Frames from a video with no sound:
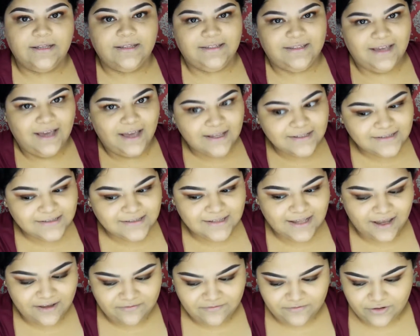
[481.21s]
Yes,
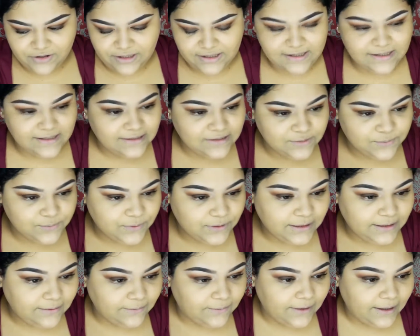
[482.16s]
I feel like it is
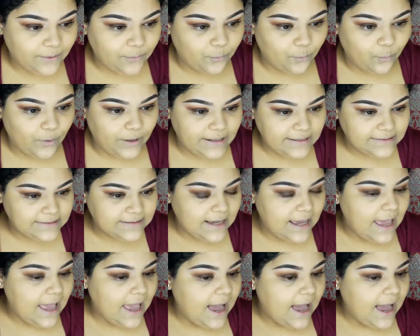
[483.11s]
really lightweight.